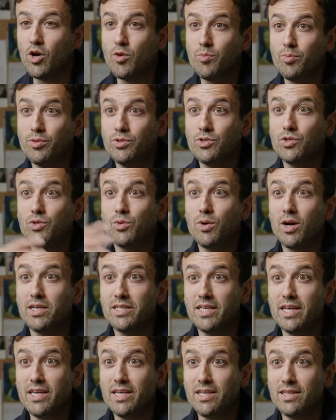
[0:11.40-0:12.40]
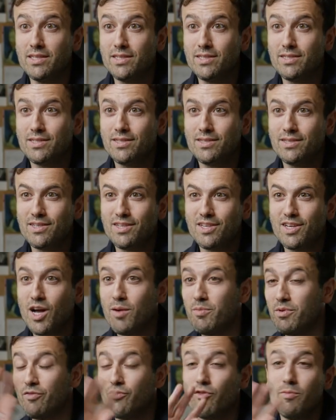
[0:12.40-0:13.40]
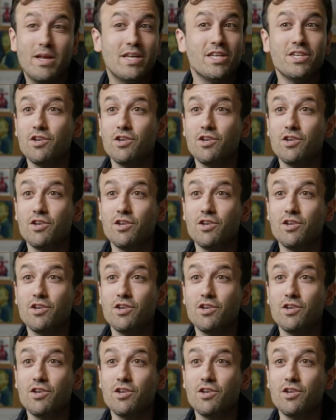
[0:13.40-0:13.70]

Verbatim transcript: open to ideas coming from any